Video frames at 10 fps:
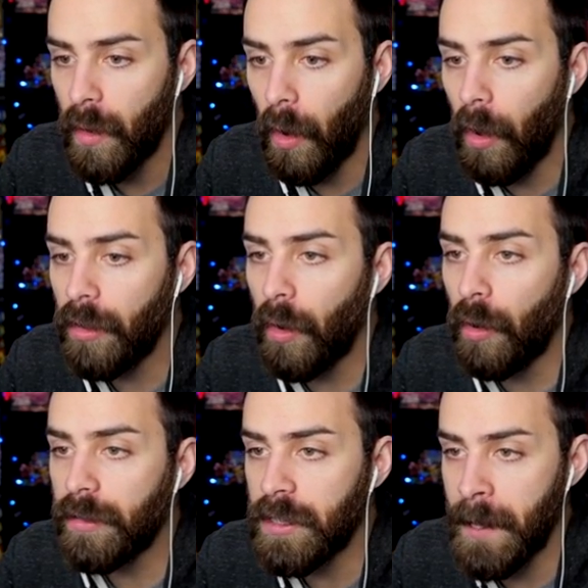All
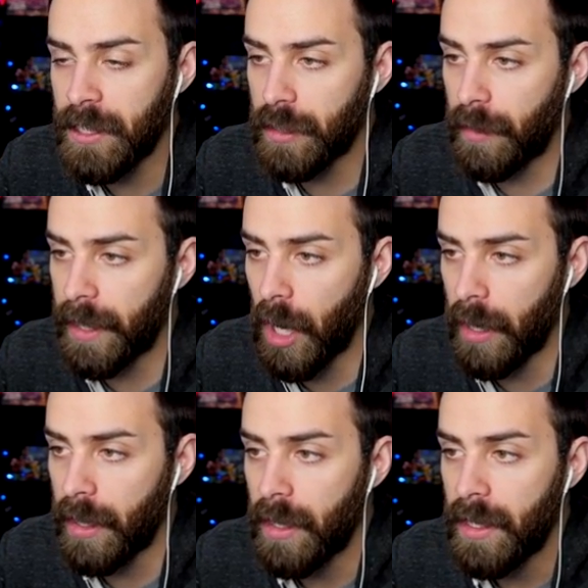Order of is a great
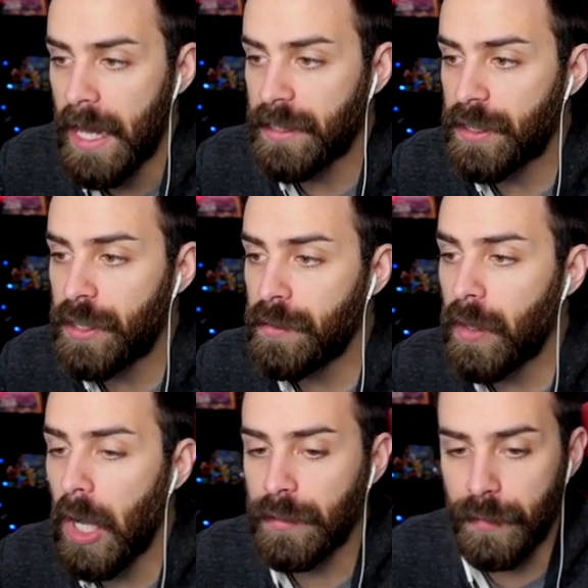card. It's a two
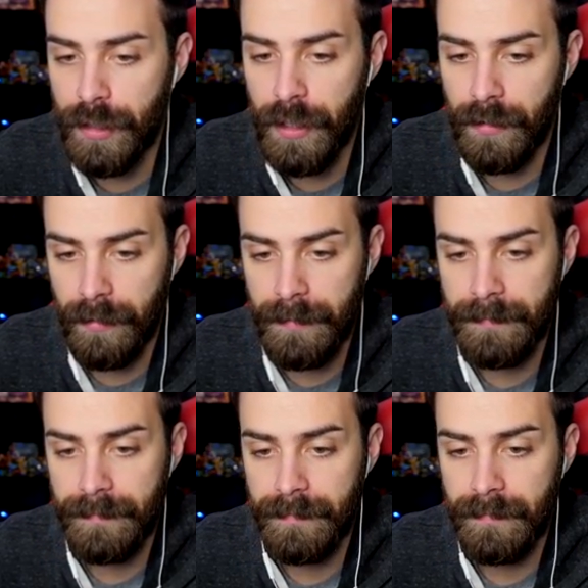cost for two.
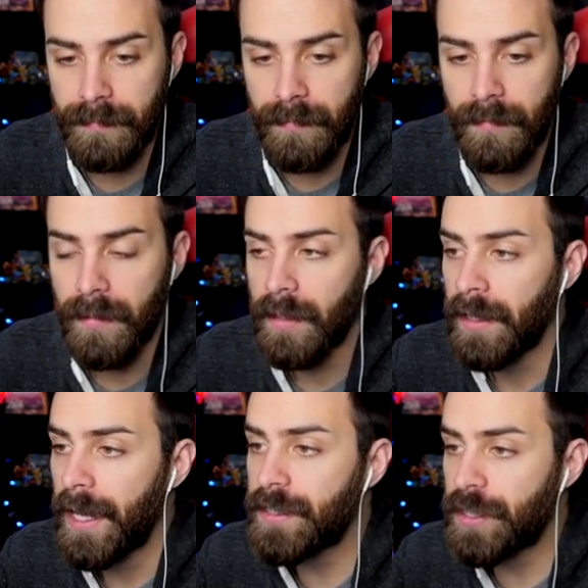
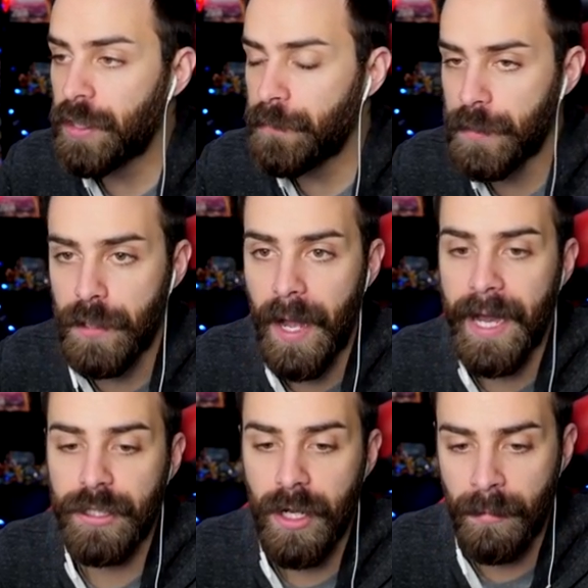It's a two for two. I
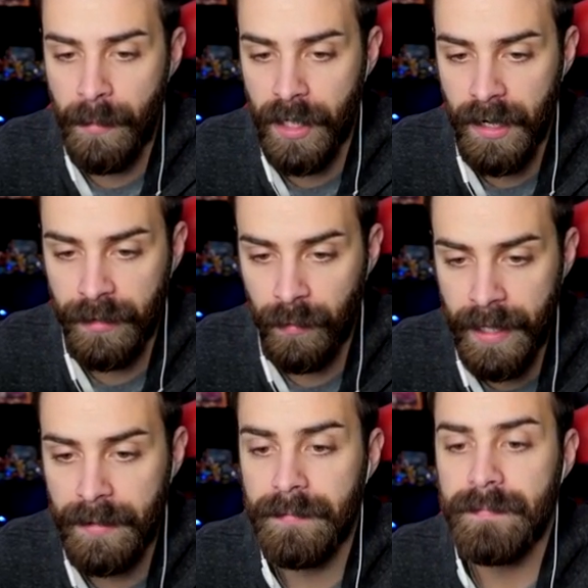gotta try to remember to cut out the
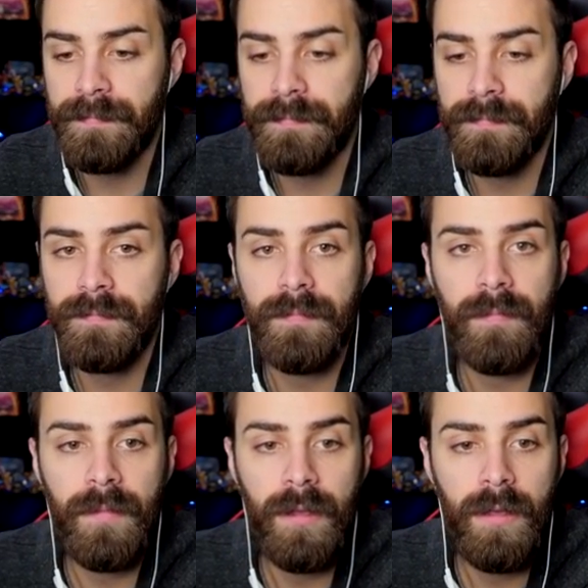weight.
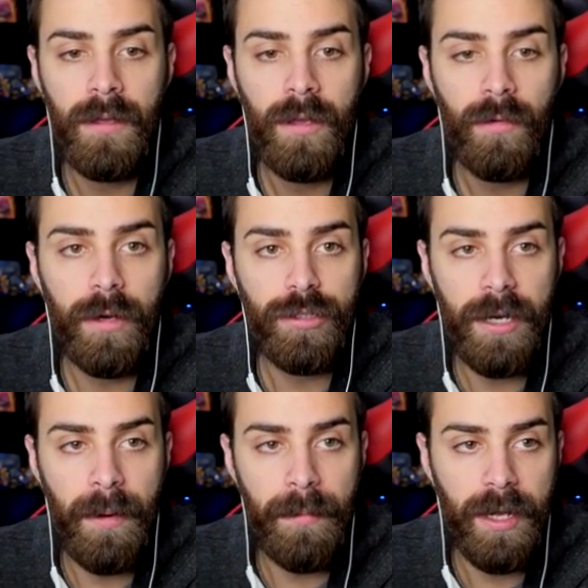We're gonna try
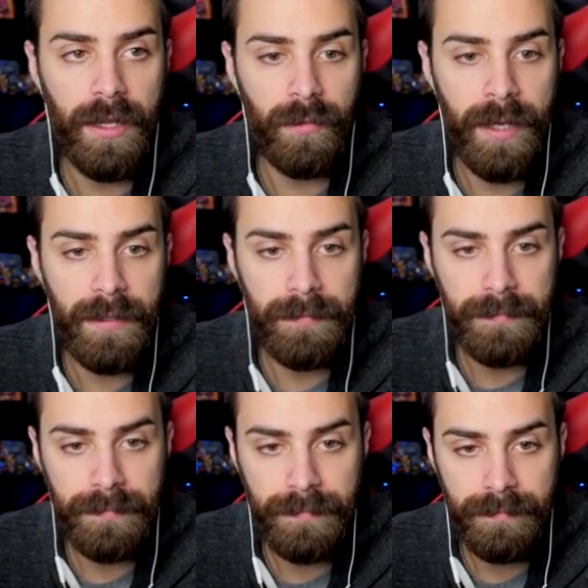to remember to cut out the weight.
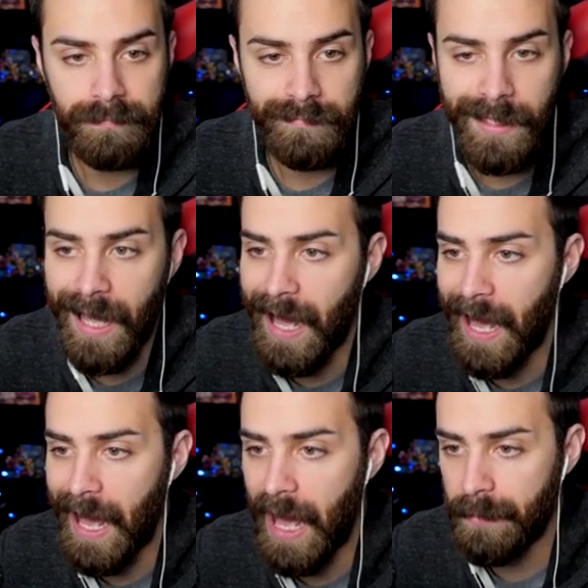
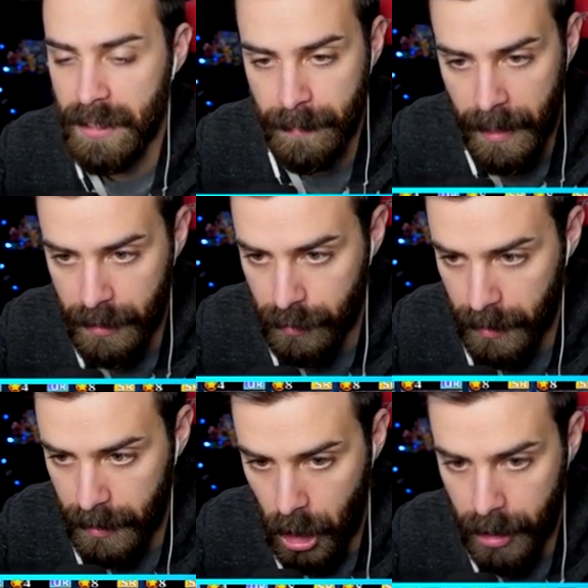Ah, I missed my
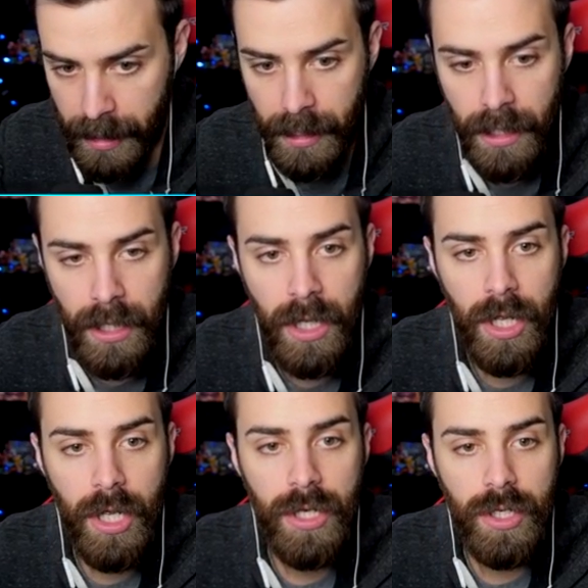entry. Darn it.
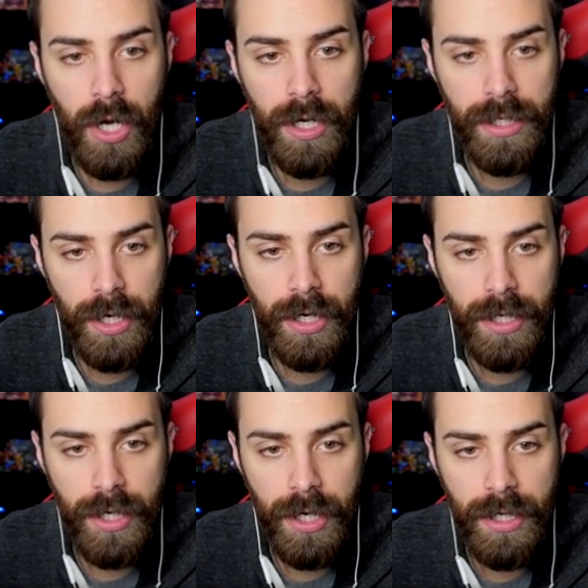Darn it, darn
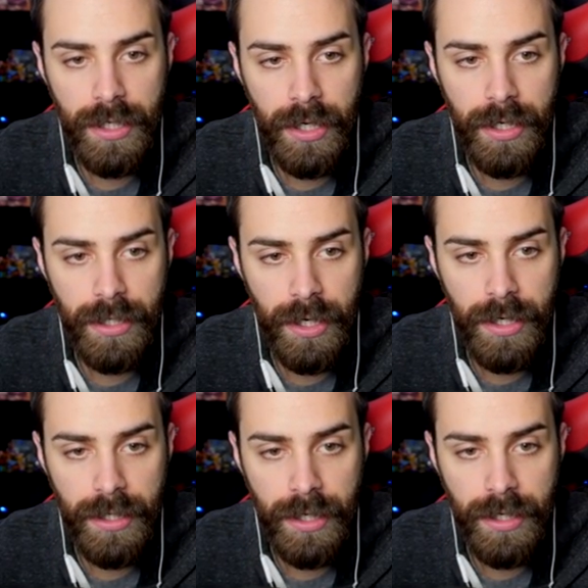it, darn it, darn it, darn
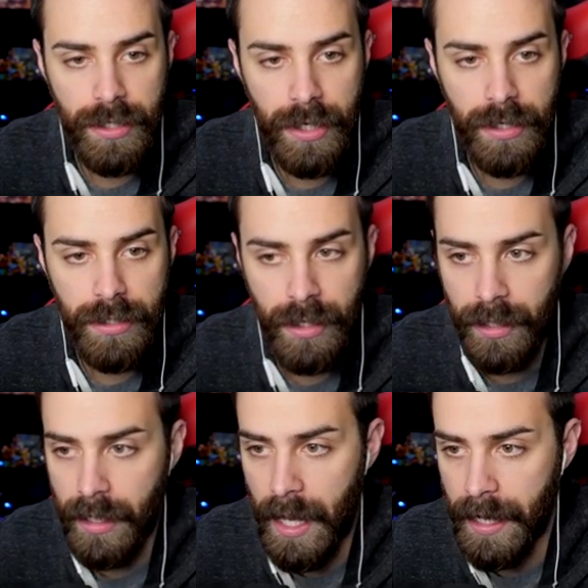it, darn it, darn it, darn
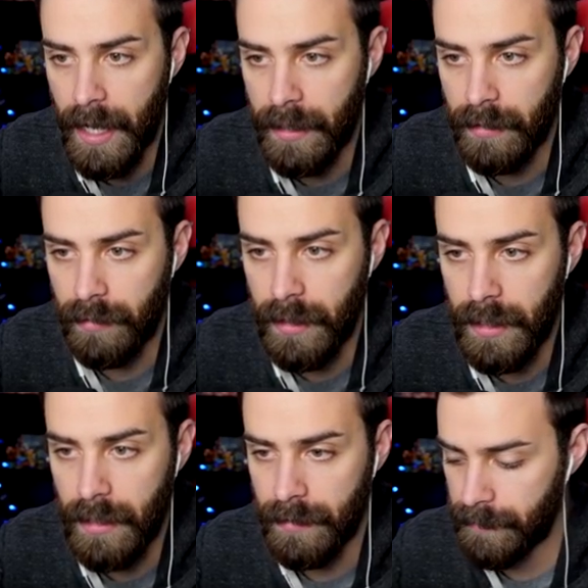it. I got greedy.